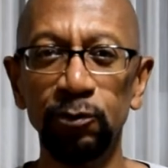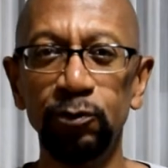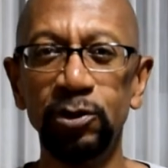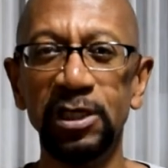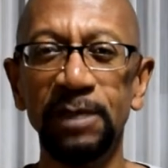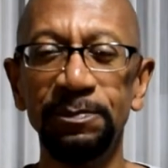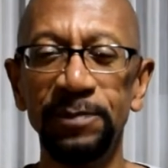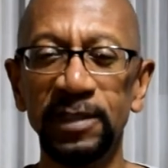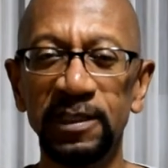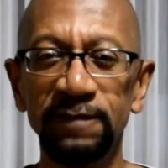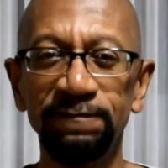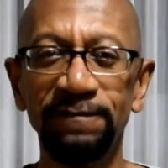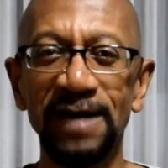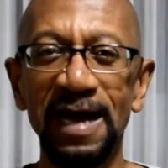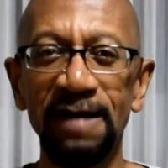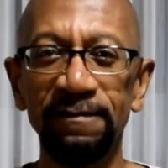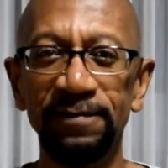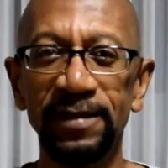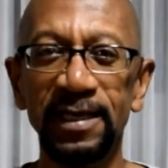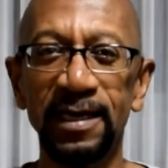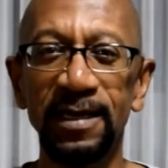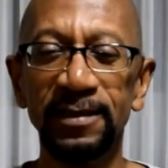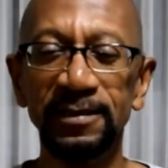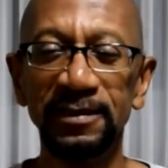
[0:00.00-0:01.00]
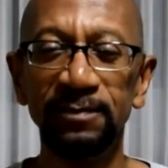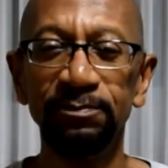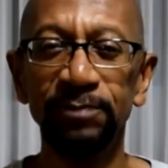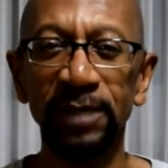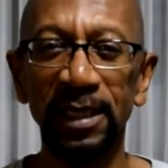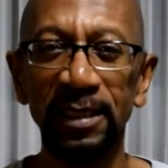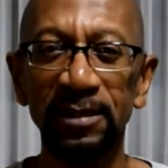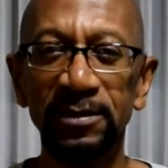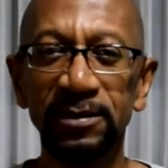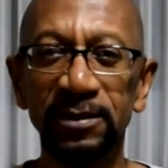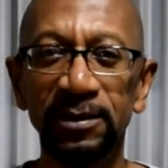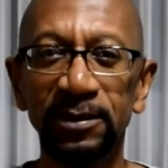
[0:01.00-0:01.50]
trip is 5,000
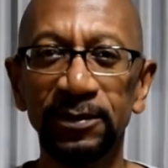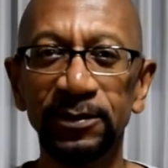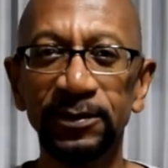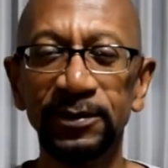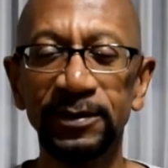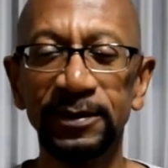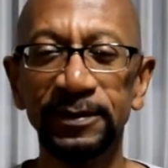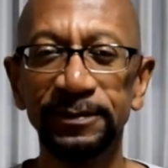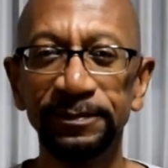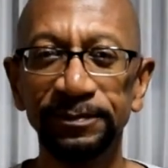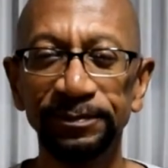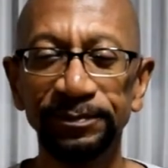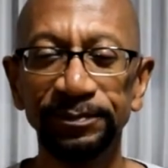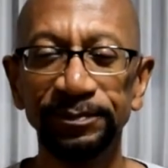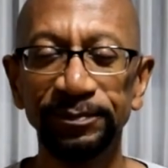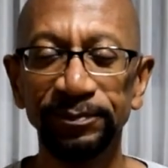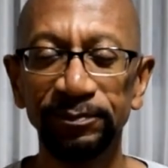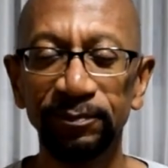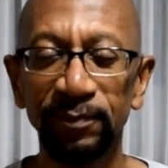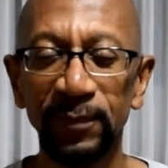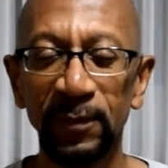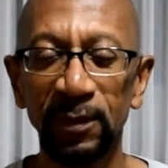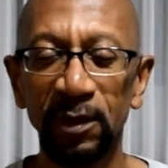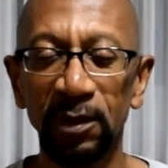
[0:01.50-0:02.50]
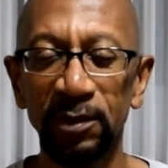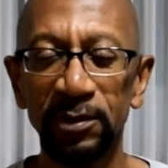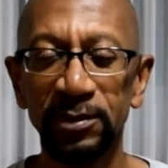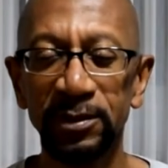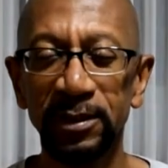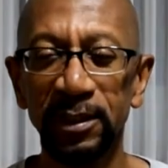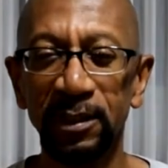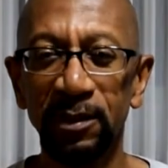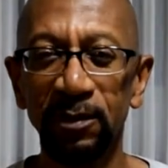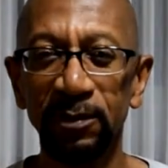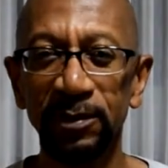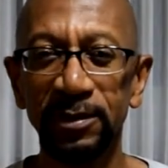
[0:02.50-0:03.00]
pesos or
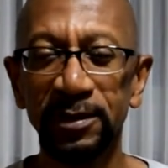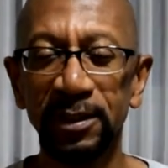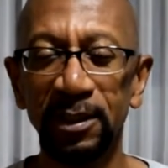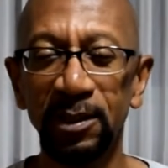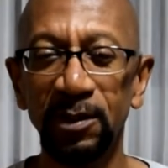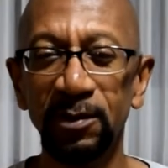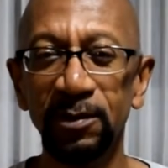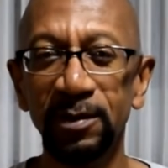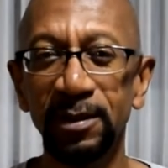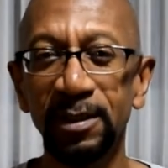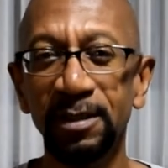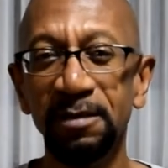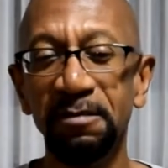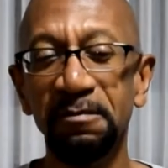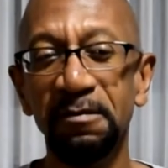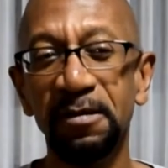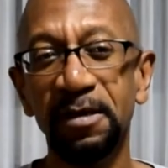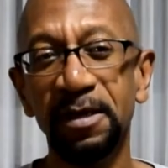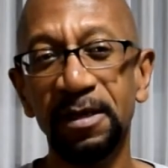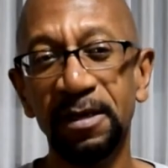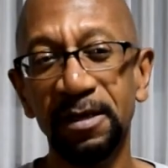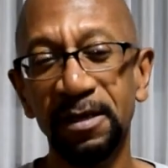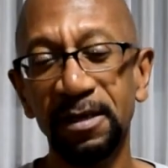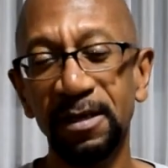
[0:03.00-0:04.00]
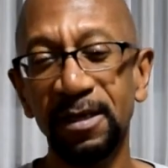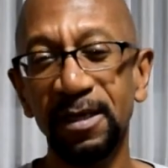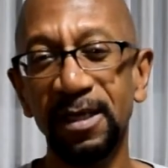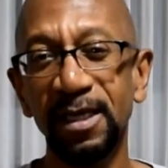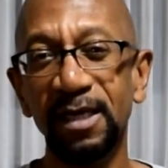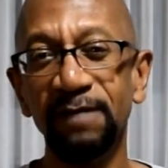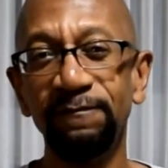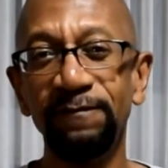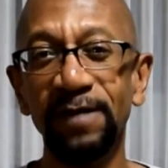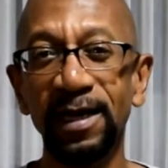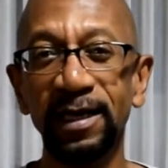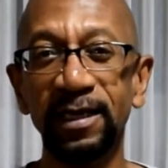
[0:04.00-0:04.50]
so. So
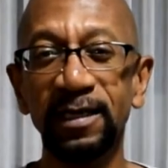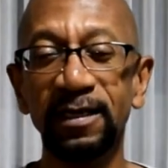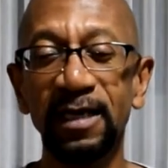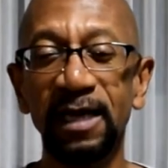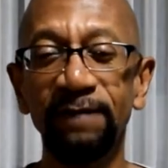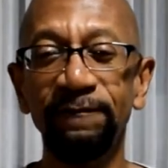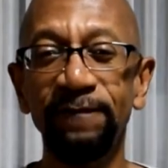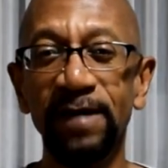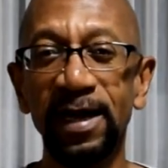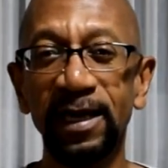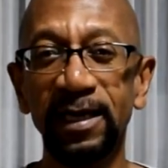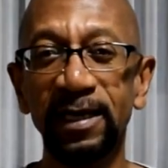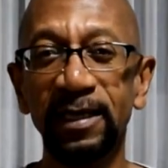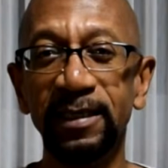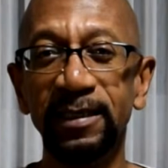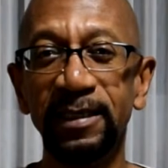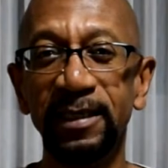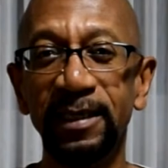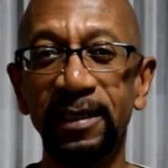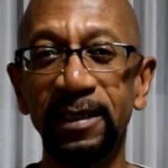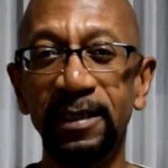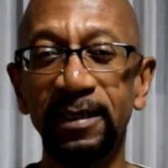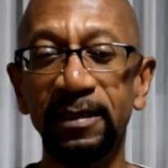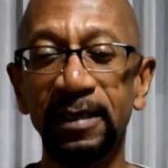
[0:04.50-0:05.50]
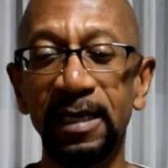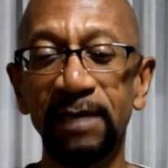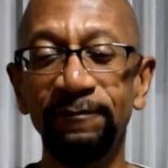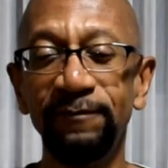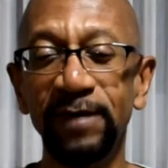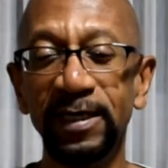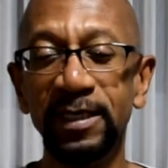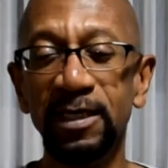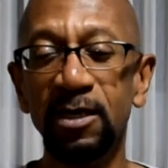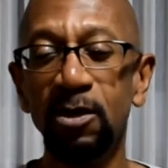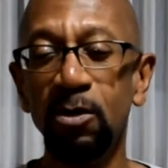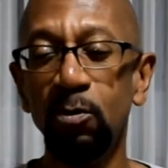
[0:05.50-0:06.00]
if I
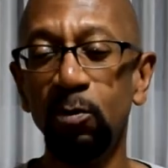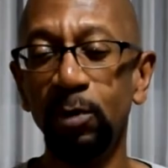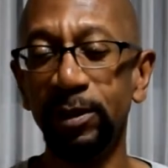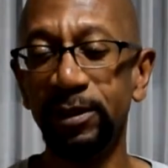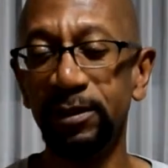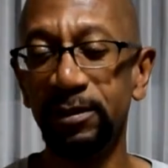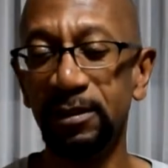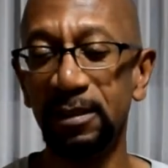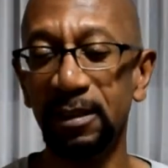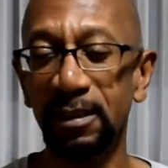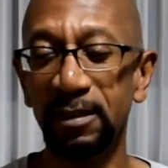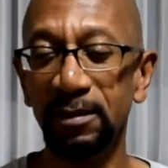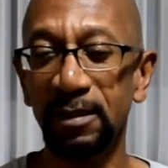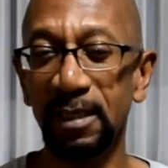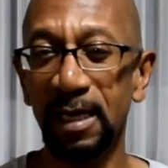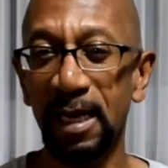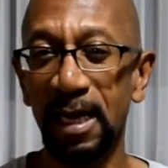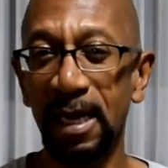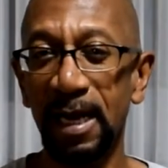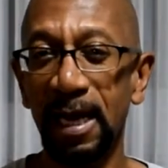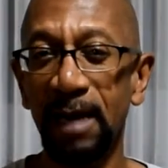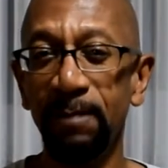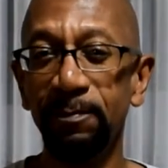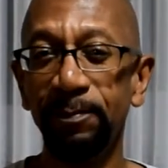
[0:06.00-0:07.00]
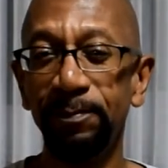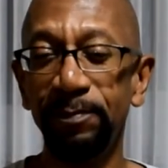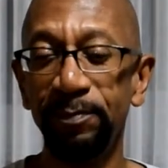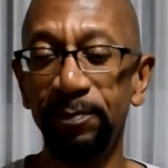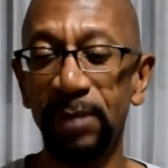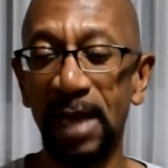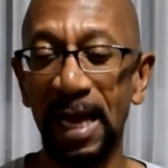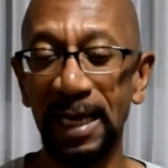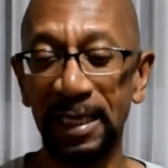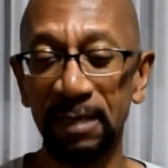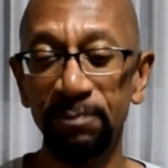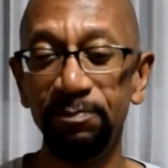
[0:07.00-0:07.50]
know what
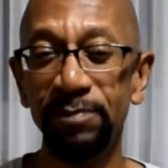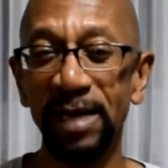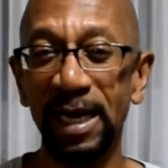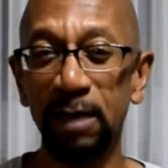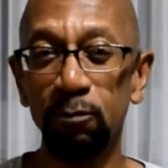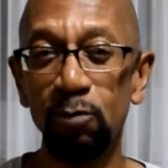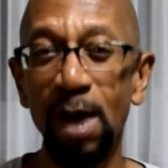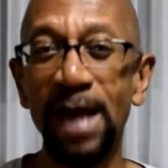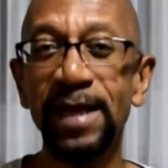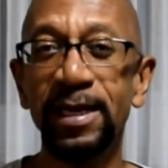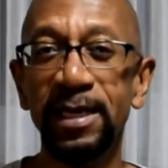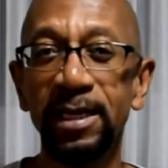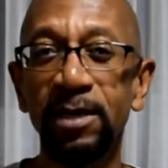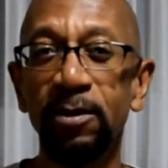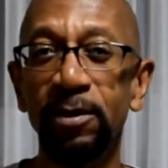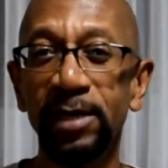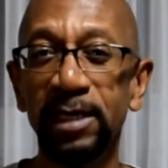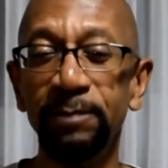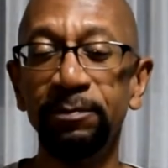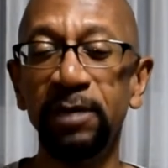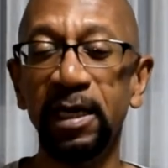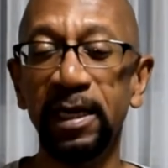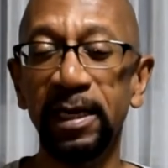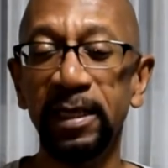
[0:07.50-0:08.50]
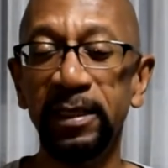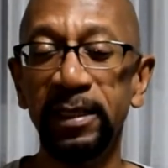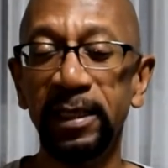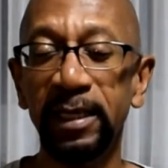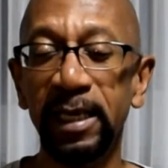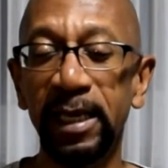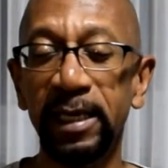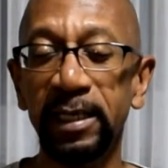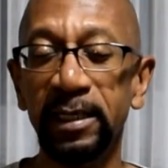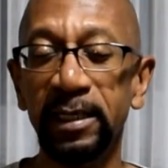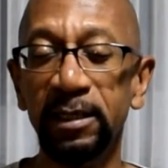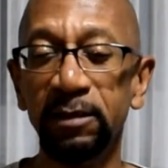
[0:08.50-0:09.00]
I can pay right here
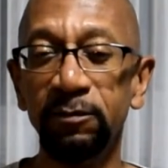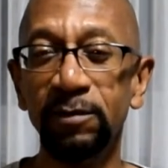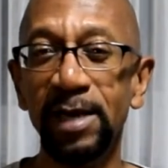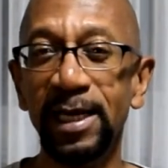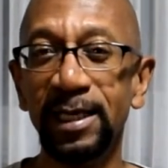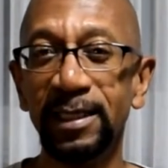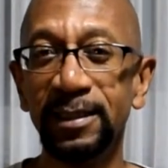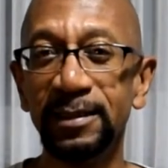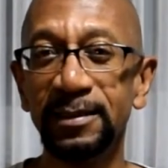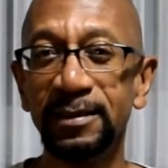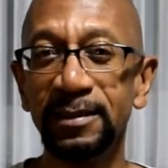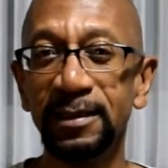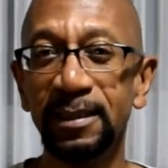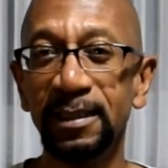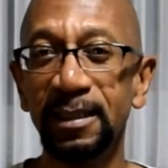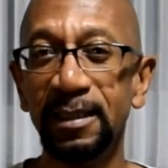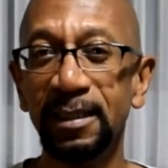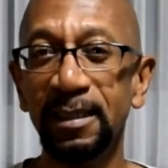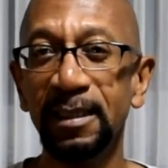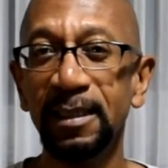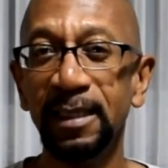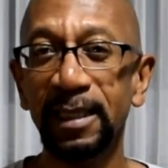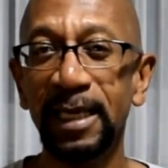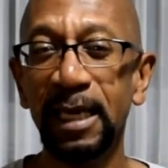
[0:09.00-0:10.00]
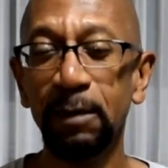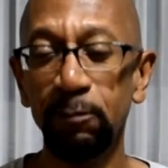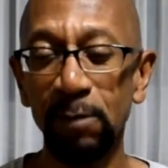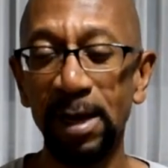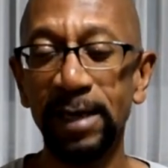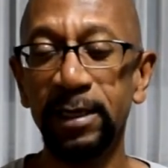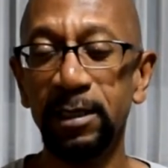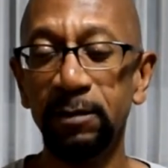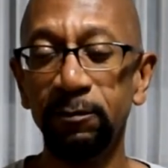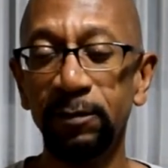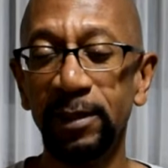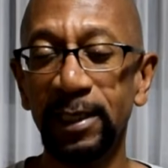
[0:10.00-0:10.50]
in Lorelis, get right
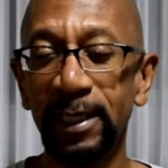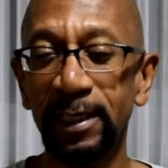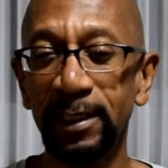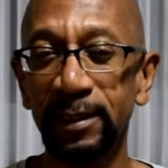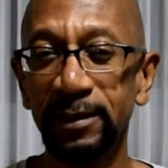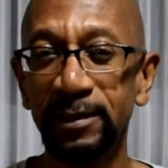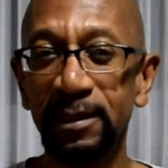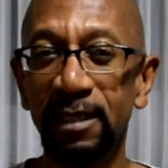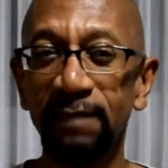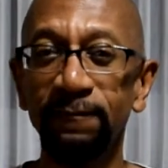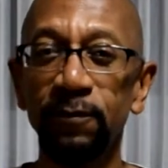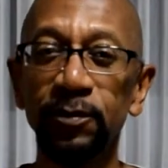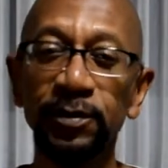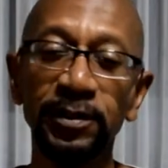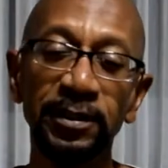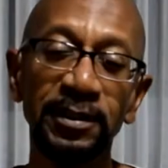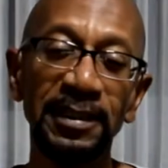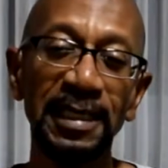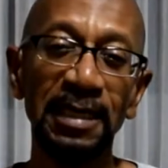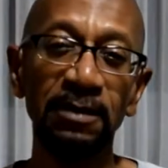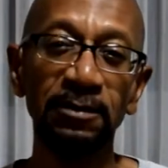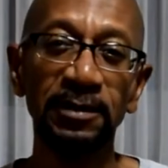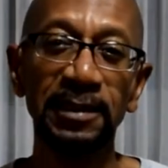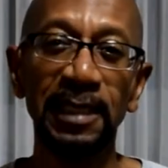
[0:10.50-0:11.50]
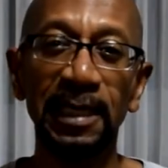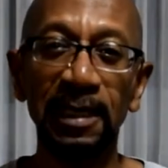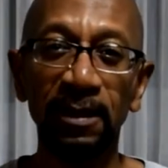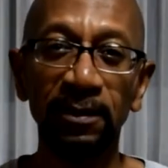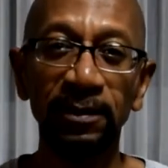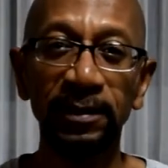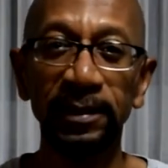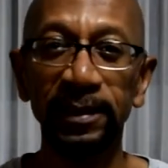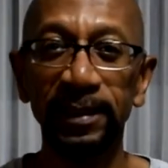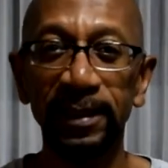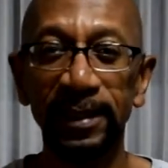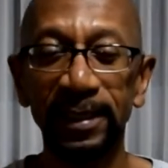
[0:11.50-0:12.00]
here in Lorelis versus
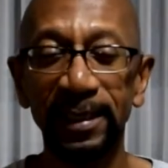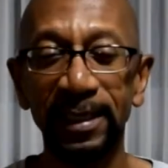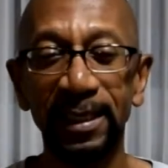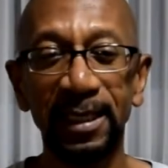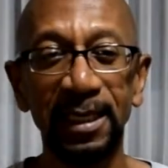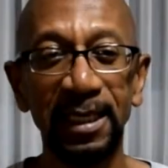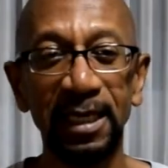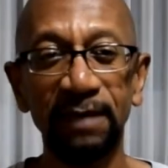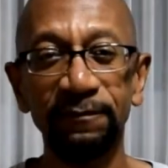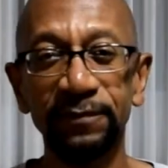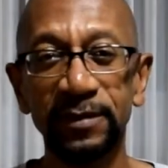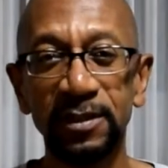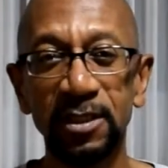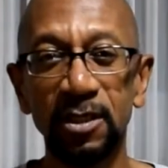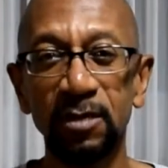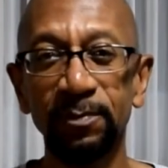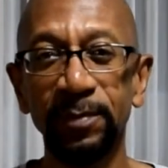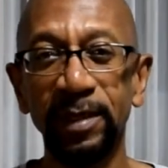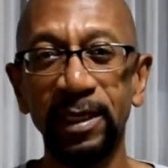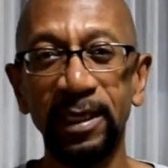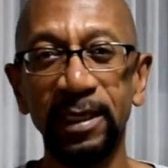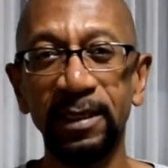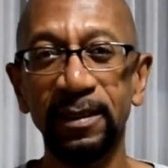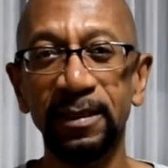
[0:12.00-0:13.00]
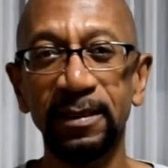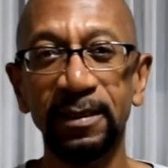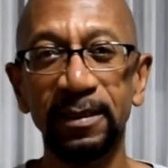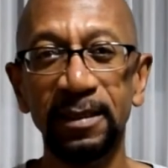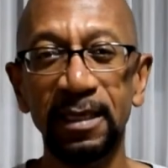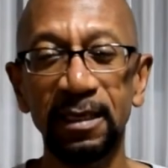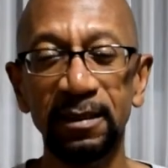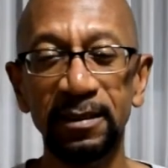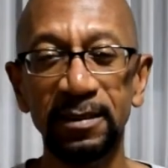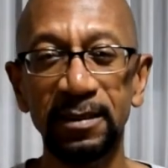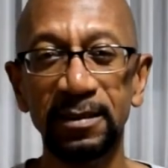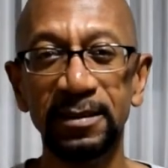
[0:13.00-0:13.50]
downtown, if it's gonna be
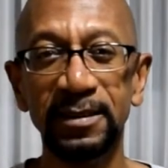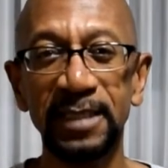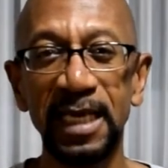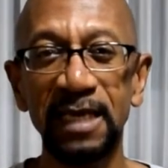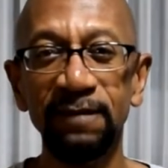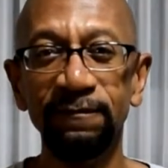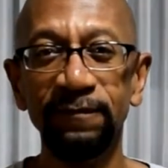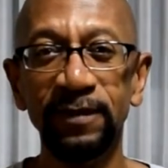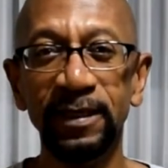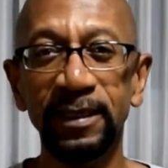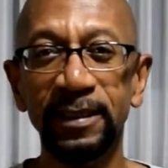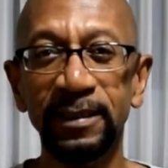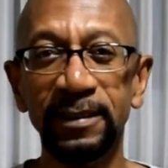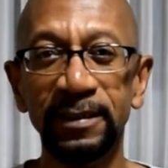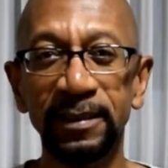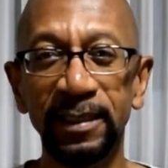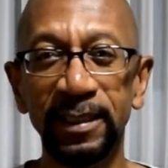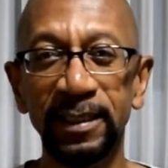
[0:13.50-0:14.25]
saving